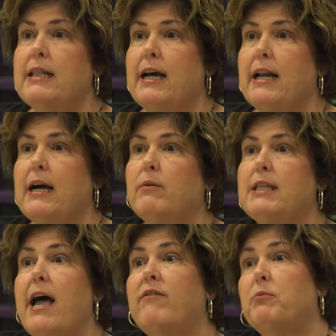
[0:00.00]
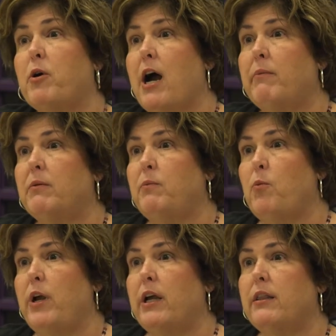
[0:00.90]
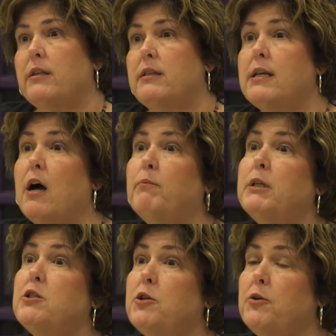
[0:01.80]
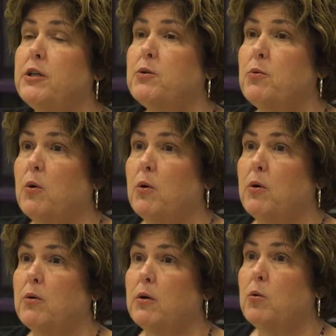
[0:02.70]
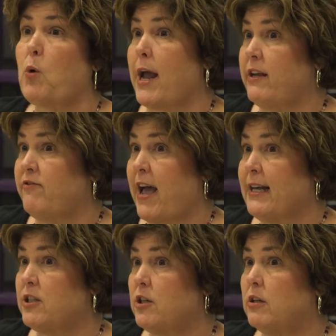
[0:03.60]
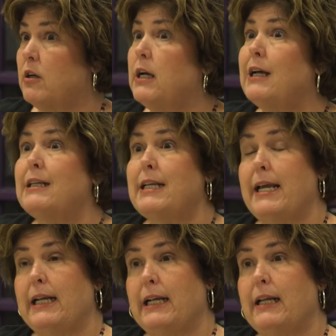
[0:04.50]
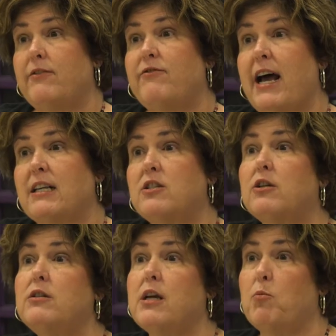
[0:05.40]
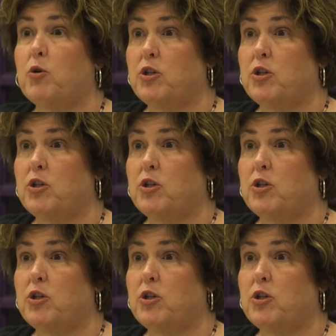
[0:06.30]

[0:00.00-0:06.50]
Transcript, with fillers: that I was having a problem with some students were writing faster, taking it in faster, some were